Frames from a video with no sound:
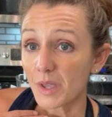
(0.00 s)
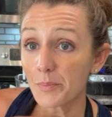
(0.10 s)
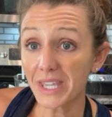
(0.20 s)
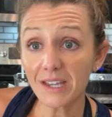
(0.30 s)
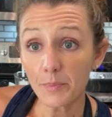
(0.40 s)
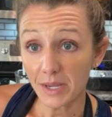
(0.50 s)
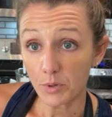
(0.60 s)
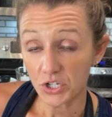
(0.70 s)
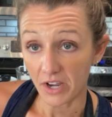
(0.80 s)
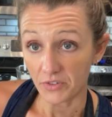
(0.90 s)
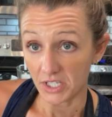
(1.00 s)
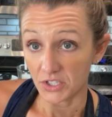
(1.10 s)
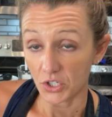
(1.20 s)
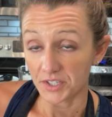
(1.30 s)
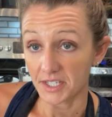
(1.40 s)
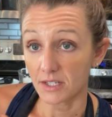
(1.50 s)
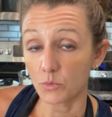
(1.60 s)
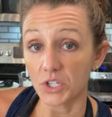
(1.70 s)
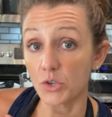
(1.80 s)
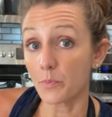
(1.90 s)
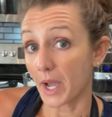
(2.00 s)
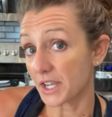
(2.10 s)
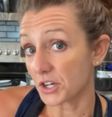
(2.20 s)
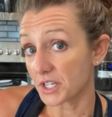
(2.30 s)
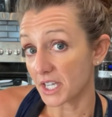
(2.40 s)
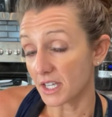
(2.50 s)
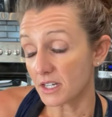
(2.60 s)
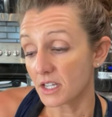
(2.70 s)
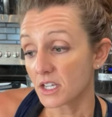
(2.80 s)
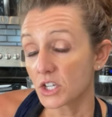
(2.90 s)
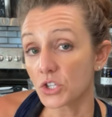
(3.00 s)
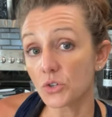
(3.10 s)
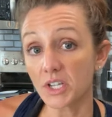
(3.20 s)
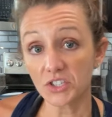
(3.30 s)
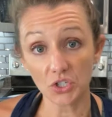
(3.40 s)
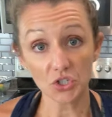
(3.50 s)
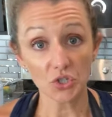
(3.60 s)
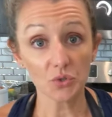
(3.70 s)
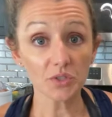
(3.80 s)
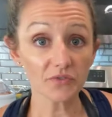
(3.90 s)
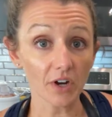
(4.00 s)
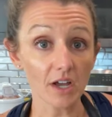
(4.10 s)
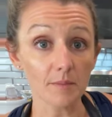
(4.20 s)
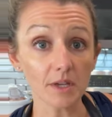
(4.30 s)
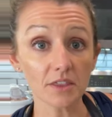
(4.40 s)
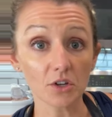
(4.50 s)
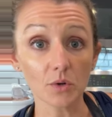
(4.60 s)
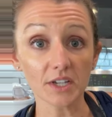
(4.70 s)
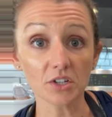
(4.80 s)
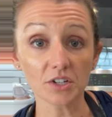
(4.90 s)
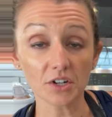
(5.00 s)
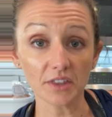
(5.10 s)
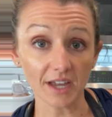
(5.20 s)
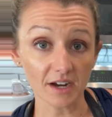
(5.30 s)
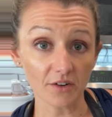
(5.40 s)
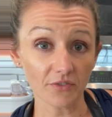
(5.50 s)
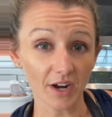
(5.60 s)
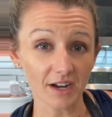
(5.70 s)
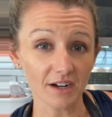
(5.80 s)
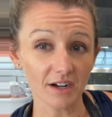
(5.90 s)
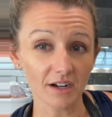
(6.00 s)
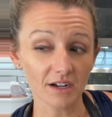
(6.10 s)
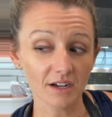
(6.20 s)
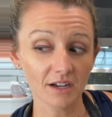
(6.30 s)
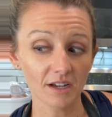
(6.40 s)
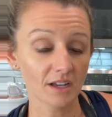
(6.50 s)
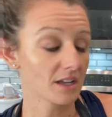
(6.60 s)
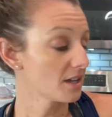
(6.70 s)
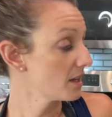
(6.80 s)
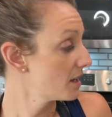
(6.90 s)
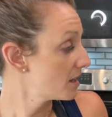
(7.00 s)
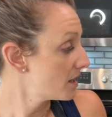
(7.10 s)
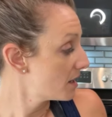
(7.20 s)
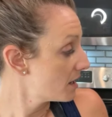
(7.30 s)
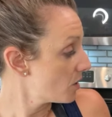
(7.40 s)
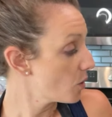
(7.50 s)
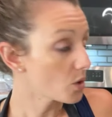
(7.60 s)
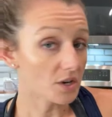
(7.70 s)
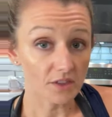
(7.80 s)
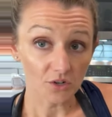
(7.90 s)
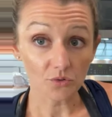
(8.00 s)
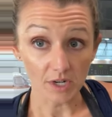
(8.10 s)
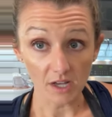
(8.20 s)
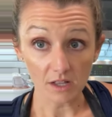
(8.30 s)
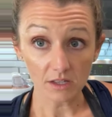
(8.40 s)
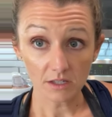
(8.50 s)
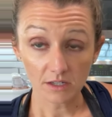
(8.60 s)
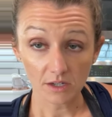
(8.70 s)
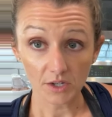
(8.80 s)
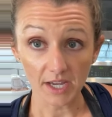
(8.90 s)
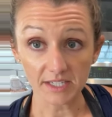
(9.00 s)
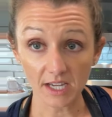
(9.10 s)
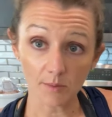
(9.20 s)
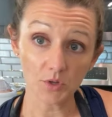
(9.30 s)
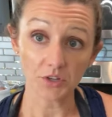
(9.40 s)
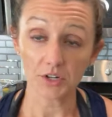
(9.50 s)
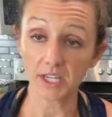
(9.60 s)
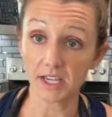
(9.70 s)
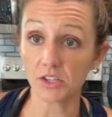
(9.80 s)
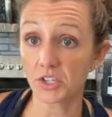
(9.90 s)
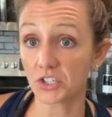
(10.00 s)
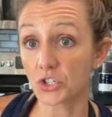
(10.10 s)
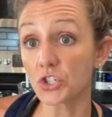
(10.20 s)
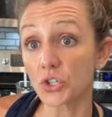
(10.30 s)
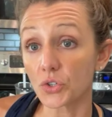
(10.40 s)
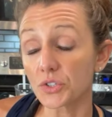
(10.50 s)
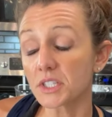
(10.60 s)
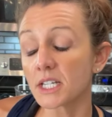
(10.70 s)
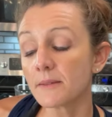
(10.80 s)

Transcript: being a Pampered Chef consultant when you buy your kit you get to choose from the quick cooker, the air fryer, or the grill, okay, to come with your kit. You get to choose.